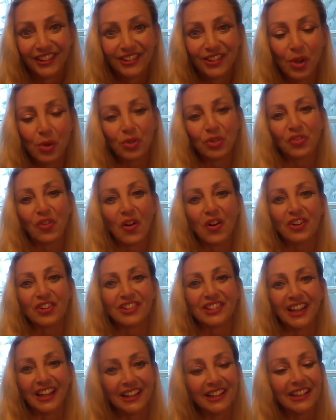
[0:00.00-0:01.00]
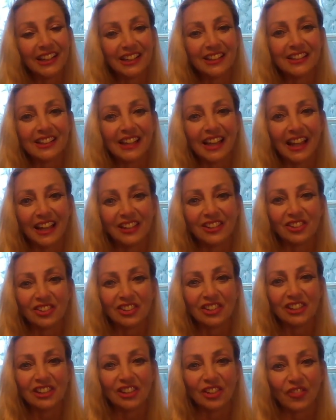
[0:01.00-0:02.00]
So as far as getting into the
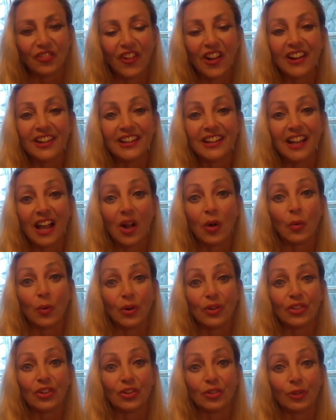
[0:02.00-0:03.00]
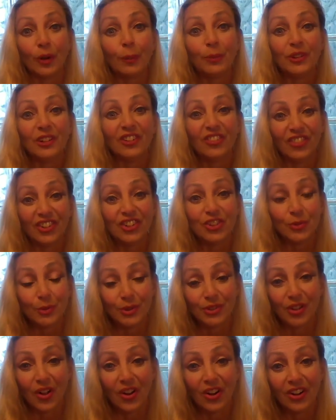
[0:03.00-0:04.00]
agencies and finding out where the corrupt
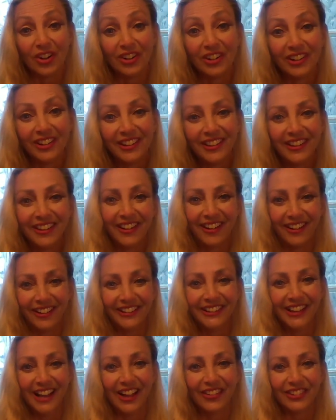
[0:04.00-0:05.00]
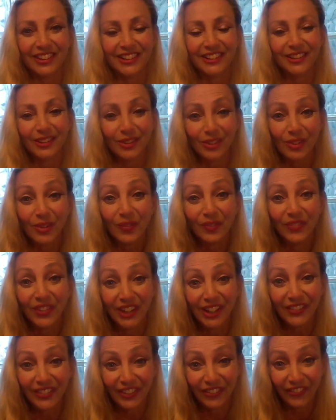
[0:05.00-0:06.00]
individuals are, all you have to do is
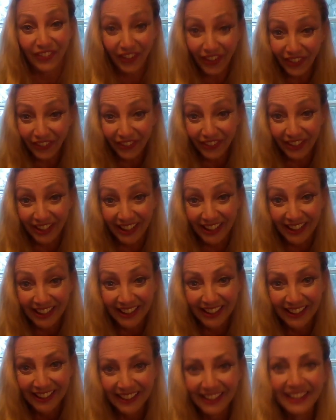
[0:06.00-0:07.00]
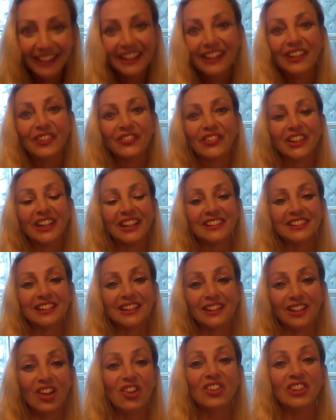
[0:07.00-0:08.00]
pick up the phone. Because the
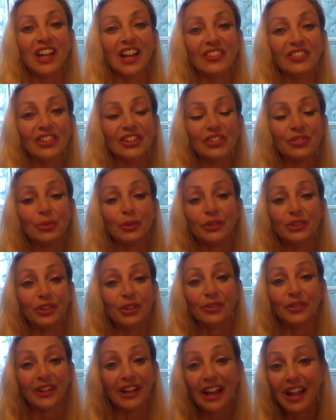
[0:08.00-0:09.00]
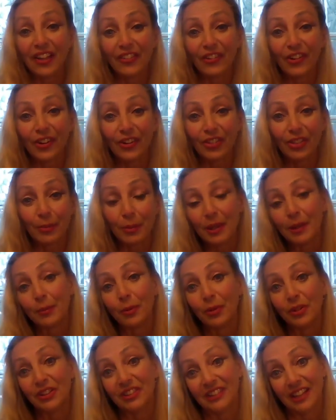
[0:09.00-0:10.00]
low levels will do whatever the big
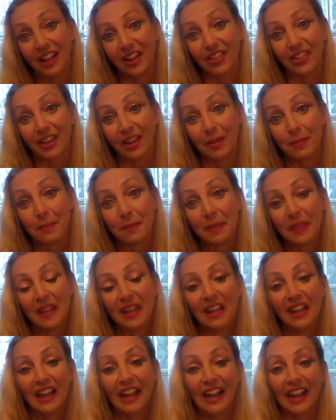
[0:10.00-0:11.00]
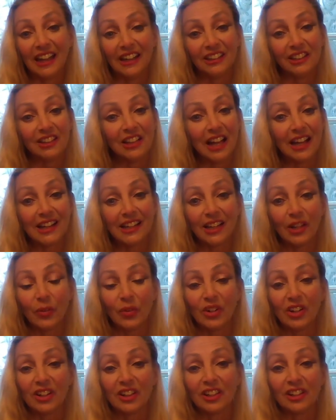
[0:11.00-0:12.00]
boys tell them. And you got to get
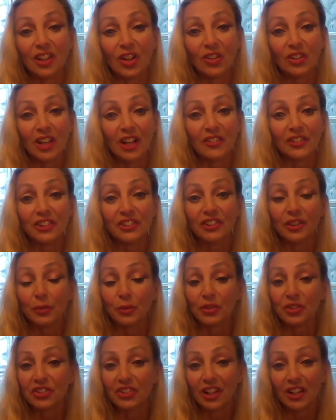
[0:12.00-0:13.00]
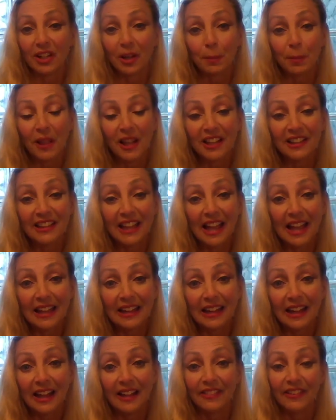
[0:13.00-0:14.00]
rid of the low levels that will suck up like
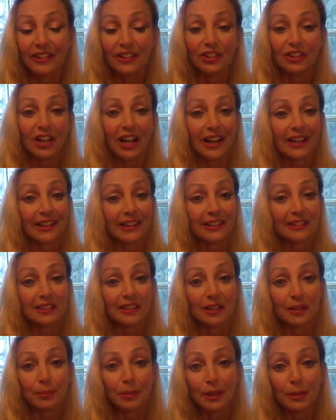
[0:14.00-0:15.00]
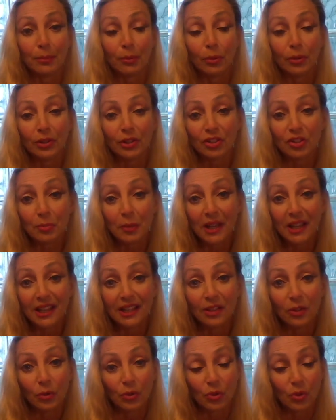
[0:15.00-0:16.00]
that. And then you got to get to the big boy that's
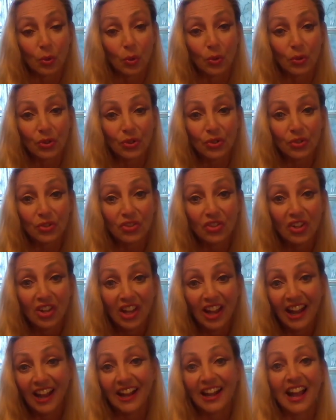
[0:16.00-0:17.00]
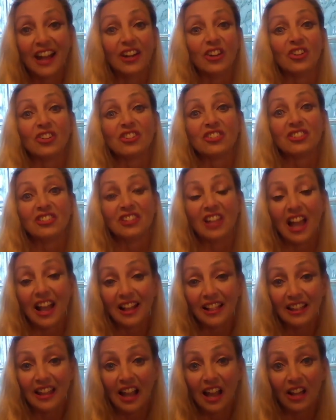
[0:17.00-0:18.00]
making those orders. And I know
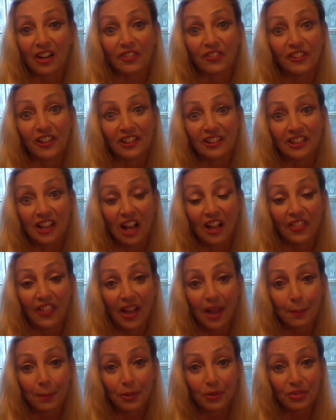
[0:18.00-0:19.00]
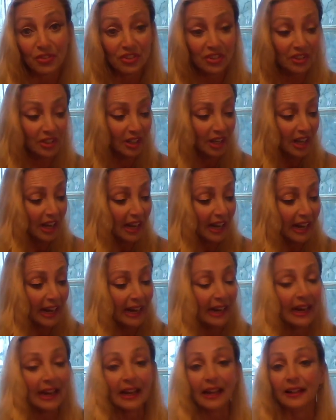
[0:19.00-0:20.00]
exactly how to flush out that person.
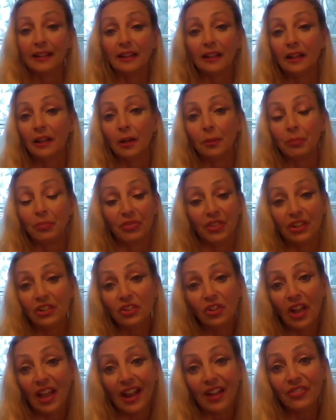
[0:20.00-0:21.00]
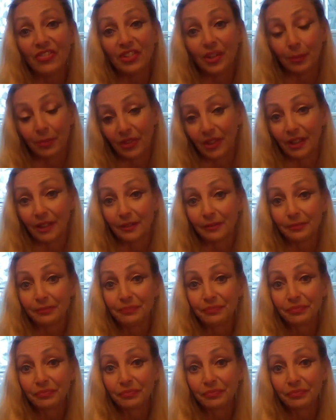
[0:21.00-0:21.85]
And then you'll have something.